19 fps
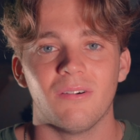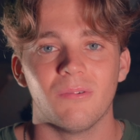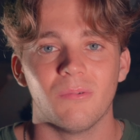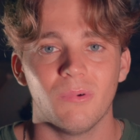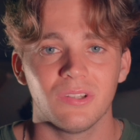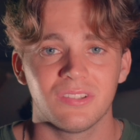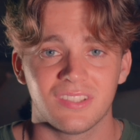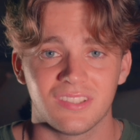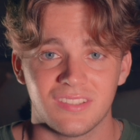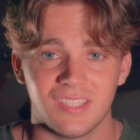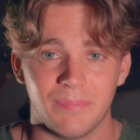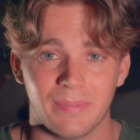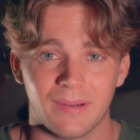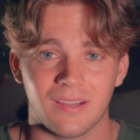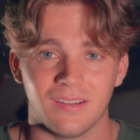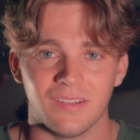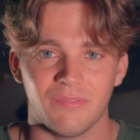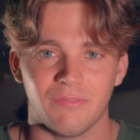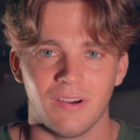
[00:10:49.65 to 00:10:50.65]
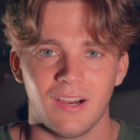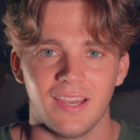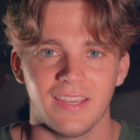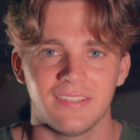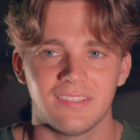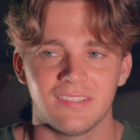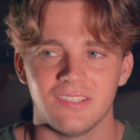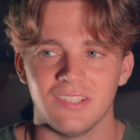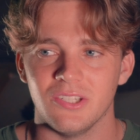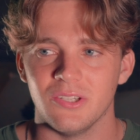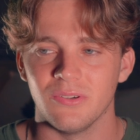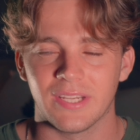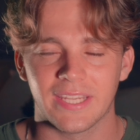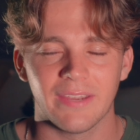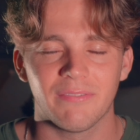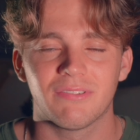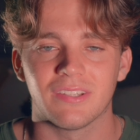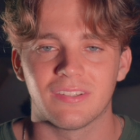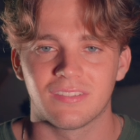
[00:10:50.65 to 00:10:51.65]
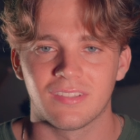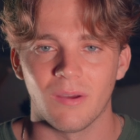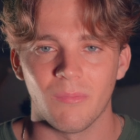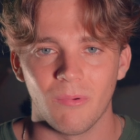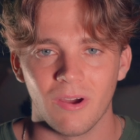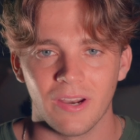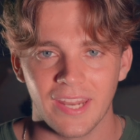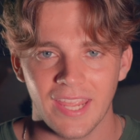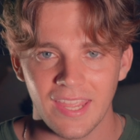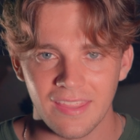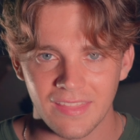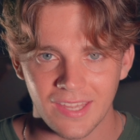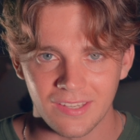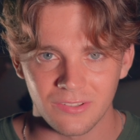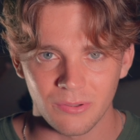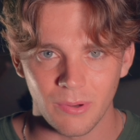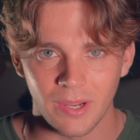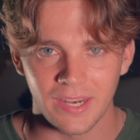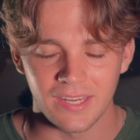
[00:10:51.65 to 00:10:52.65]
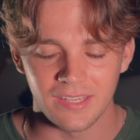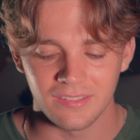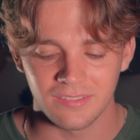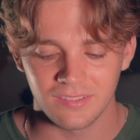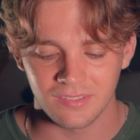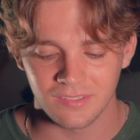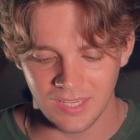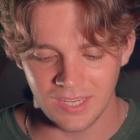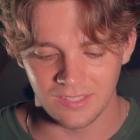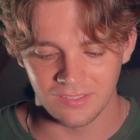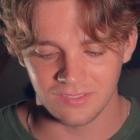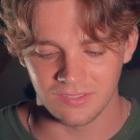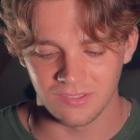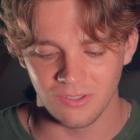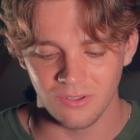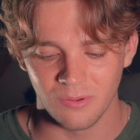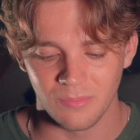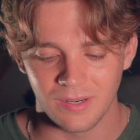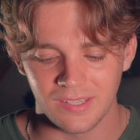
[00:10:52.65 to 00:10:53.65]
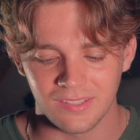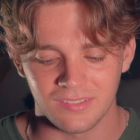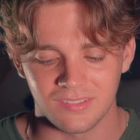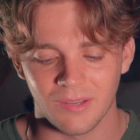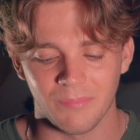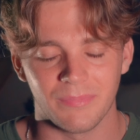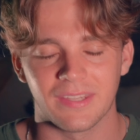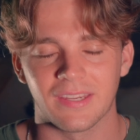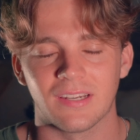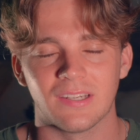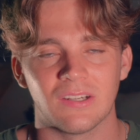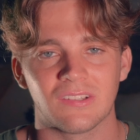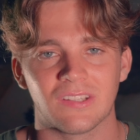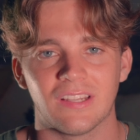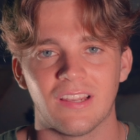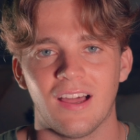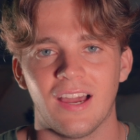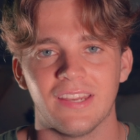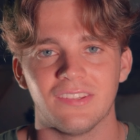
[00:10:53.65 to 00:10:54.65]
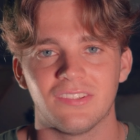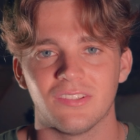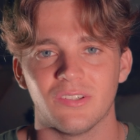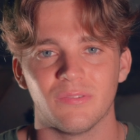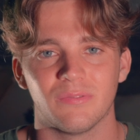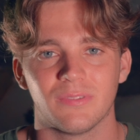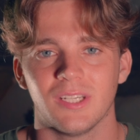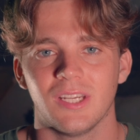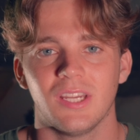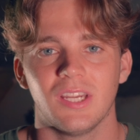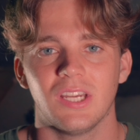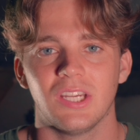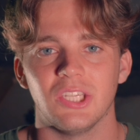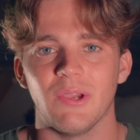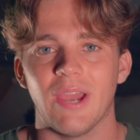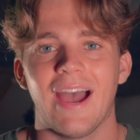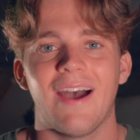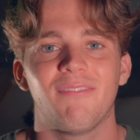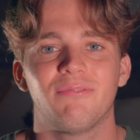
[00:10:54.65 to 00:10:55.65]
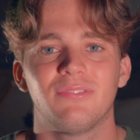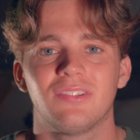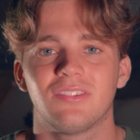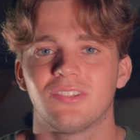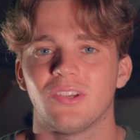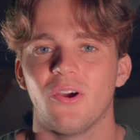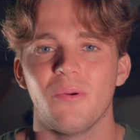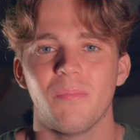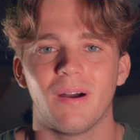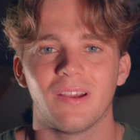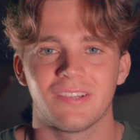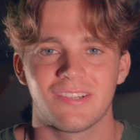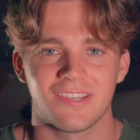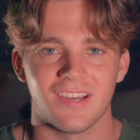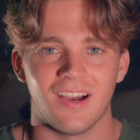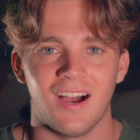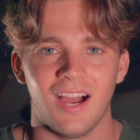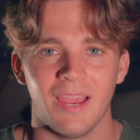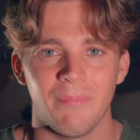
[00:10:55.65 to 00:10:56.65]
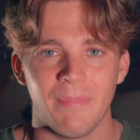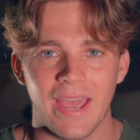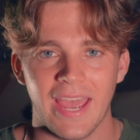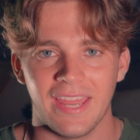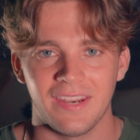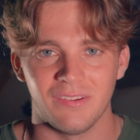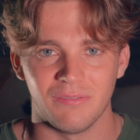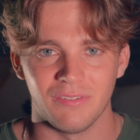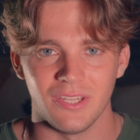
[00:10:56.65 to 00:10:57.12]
what's the typical advice you give to someone in their 20s? It's normally something along the lines of, you have so much time ahead of